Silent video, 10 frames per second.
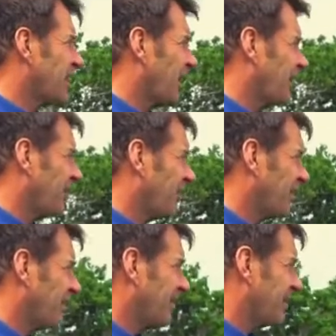ago.
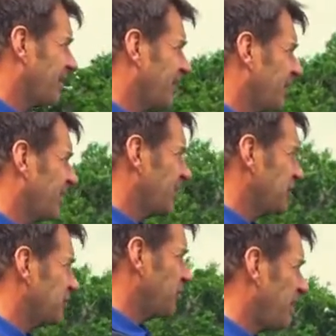
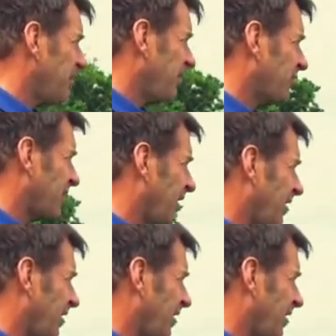Just 20 months ago.